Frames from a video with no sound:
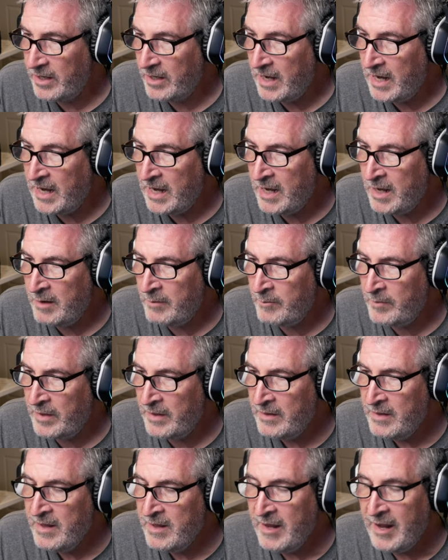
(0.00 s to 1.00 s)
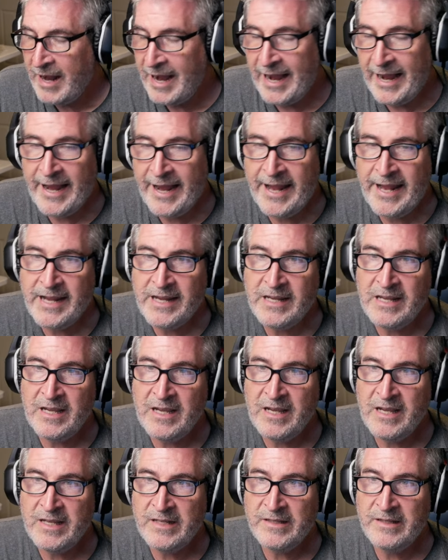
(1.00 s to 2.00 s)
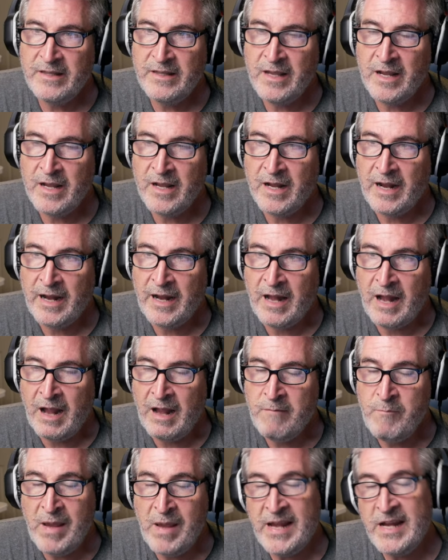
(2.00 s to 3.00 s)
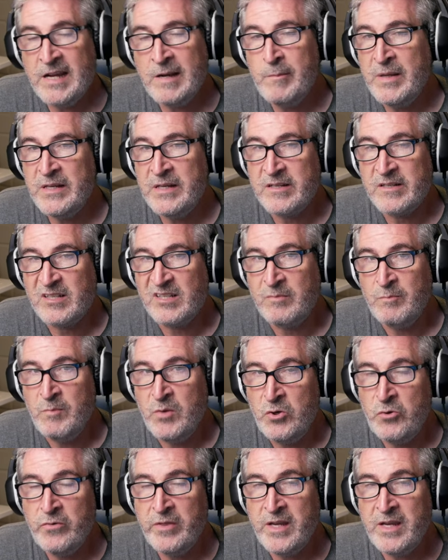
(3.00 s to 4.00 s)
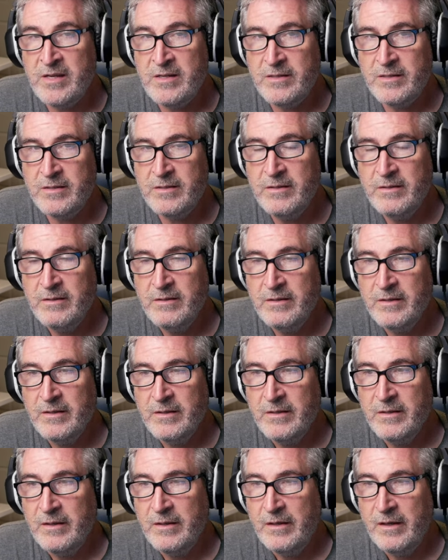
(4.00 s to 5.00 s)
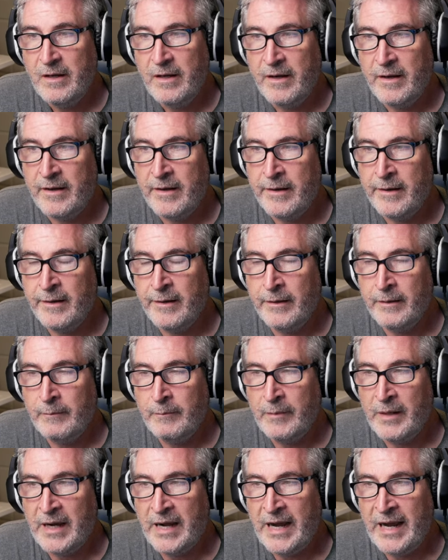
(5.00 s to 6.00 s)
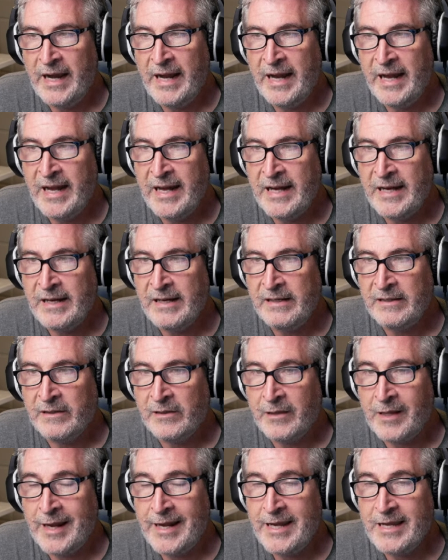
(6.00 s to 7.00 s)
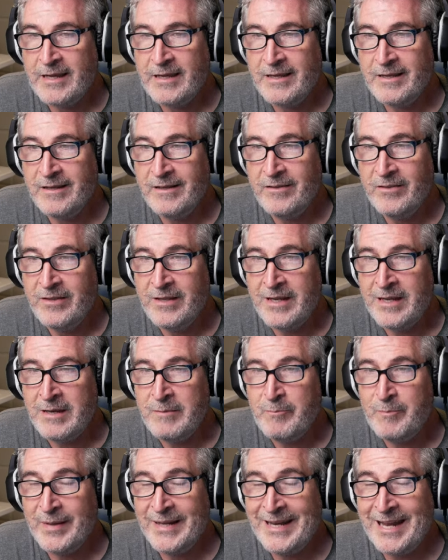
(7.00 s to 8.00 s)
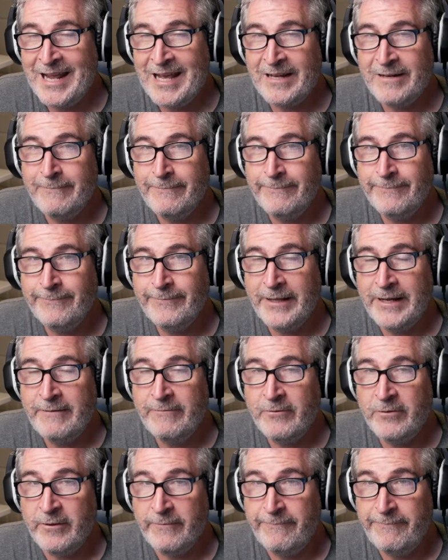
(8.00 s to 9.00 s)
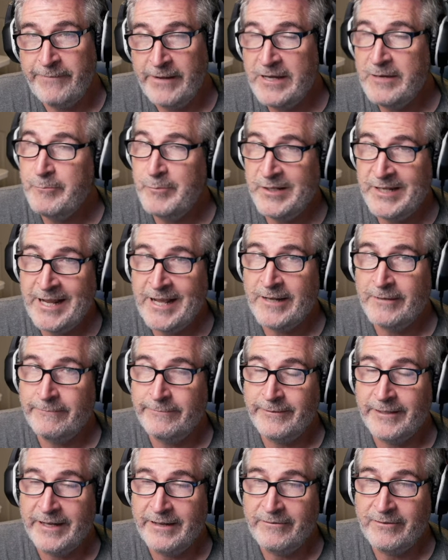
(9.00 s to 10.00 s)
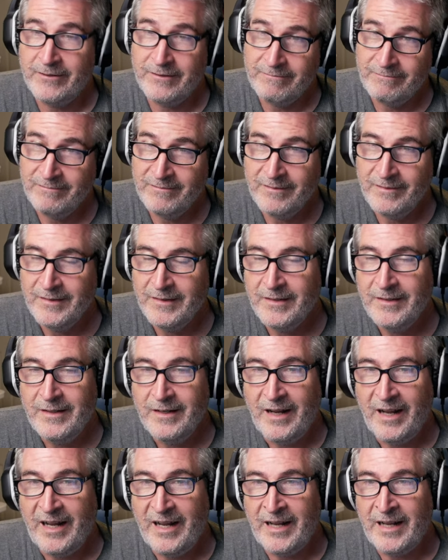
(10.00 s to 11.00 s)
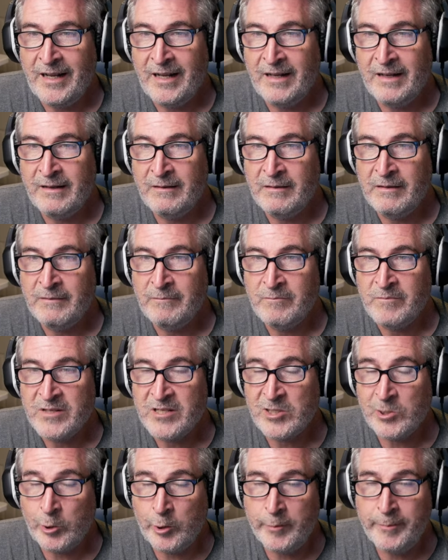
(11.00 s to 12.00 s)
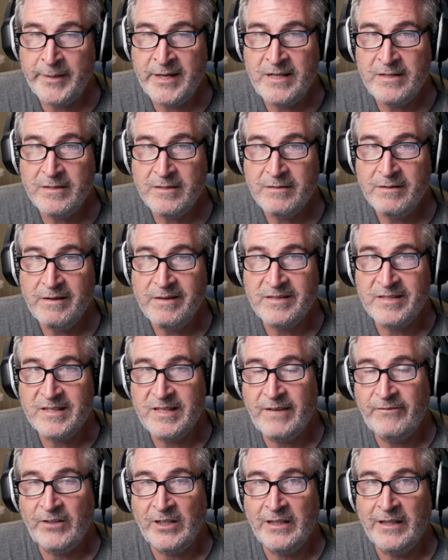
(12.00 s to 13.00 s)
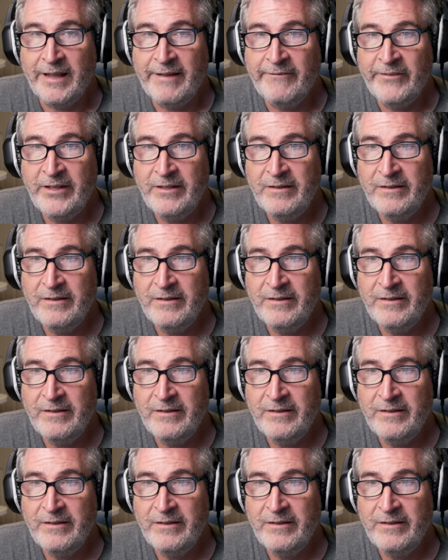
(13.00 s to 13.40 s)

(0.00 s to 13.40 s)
I make them into smoothies. I like the banana flavor, the fake banana flavor, Slurpees at 7-Eleven,